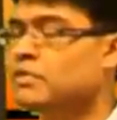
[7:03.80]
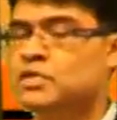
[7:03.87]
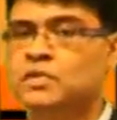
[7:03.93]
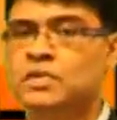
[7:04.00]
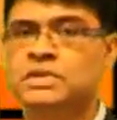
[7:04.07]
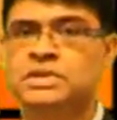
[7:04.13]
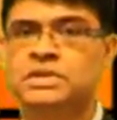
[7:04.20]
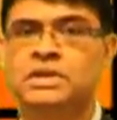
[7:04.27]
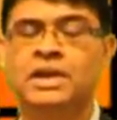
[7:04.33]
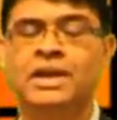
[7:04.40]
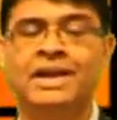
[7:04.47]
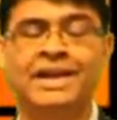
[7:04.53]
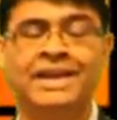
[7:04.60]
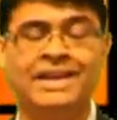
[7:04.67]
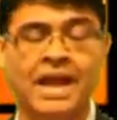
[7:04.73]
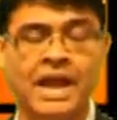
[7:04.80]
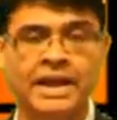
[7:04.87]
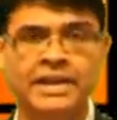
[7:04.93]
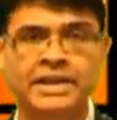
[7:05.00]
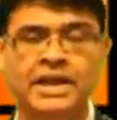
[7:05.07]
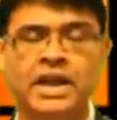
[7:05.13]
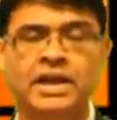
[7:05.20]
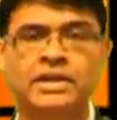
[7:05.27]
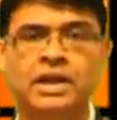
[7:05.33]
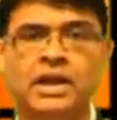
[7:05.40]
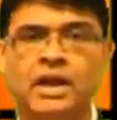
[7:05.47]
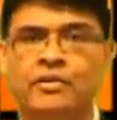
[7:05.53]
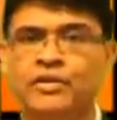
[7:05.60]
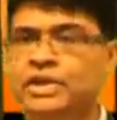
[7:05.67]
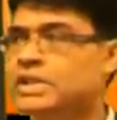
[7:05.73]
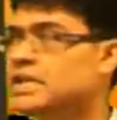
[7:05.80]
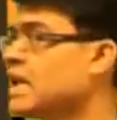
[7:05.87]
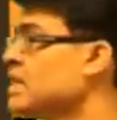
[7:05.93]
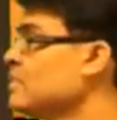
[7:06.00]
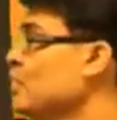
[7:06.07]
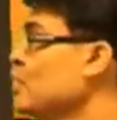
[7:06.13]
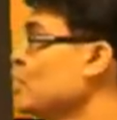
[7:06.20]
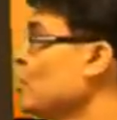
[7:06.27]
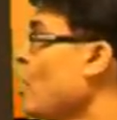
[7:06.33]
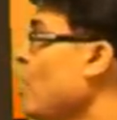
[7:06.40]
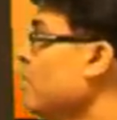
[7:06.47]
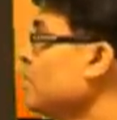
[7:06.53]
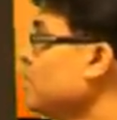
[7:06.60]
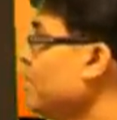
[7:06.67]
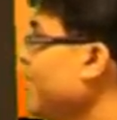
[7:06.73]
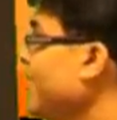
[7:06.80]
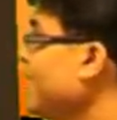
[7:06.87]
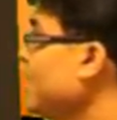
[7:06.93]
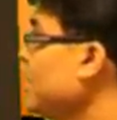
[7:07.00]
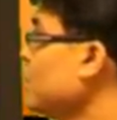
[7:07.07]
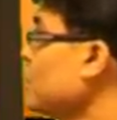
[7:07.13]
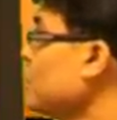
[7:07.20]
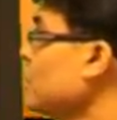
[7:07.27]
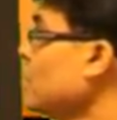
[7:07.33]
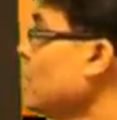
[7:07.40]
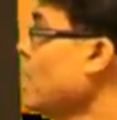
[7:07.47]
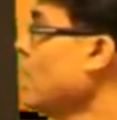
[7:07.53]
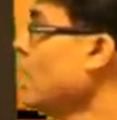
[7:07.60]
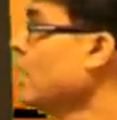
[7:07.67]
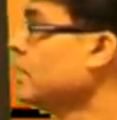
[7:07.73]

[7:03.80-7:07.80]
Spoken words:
which was an idea under coverage, has been dropped mainly due to